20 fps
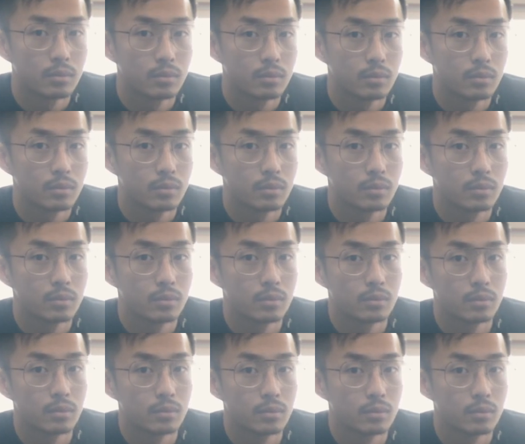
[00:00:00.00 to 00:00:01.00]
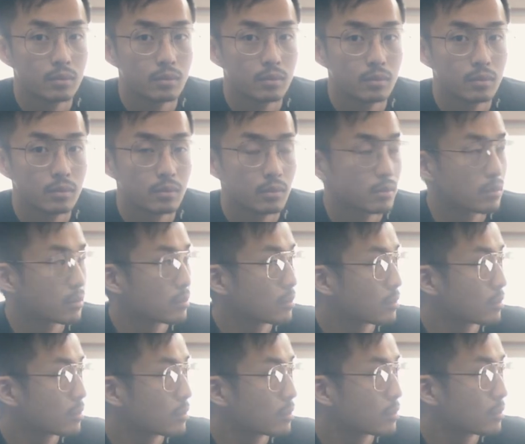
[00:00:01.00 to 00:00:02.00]

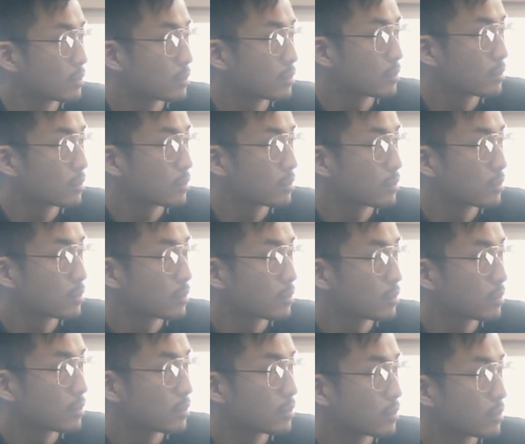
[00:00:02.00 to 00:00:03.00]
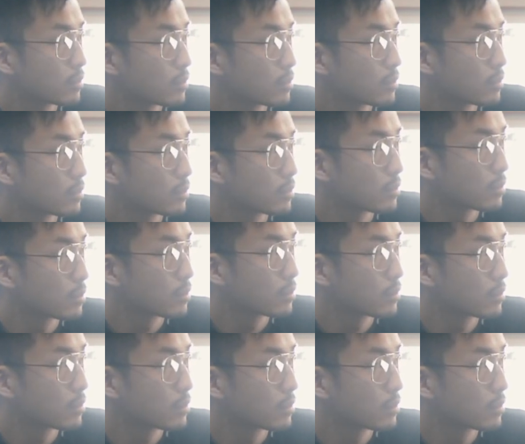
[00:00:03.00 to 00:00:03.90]
The person shown says nothing.